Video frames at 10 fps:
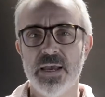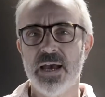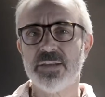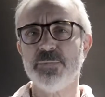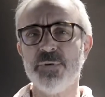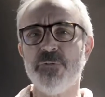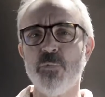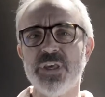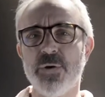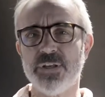And I think before
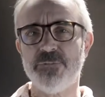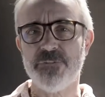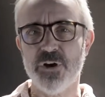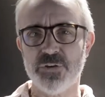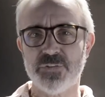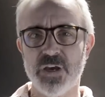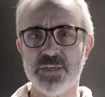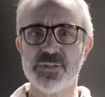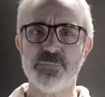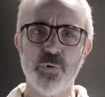we go any further,
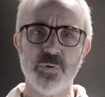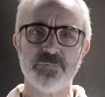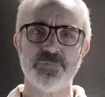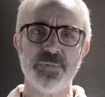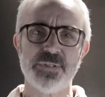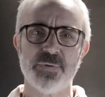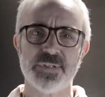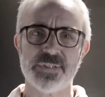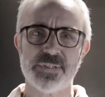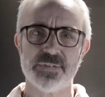it's important for me
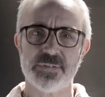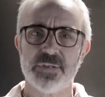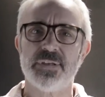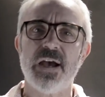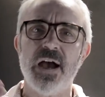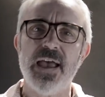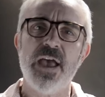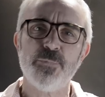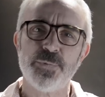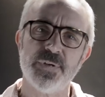to
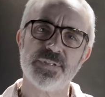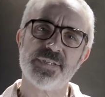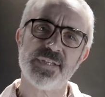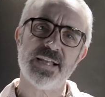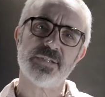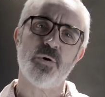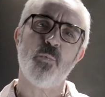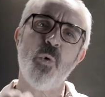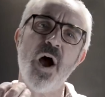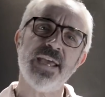help you understand
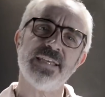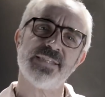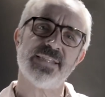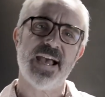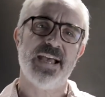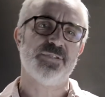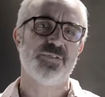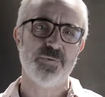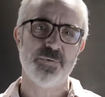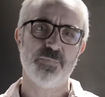why is that
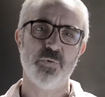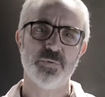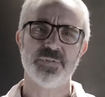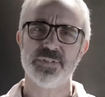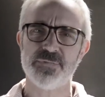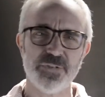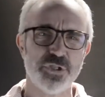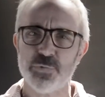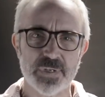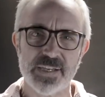so important, this
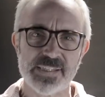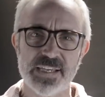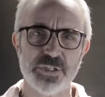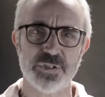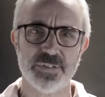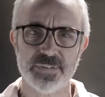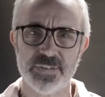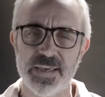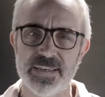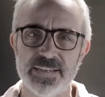visualization
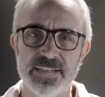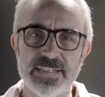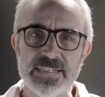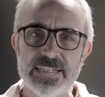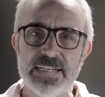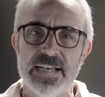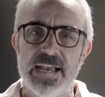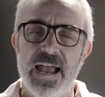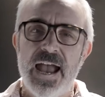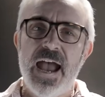thing.
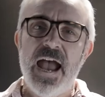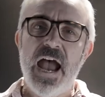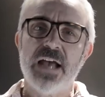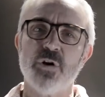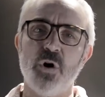And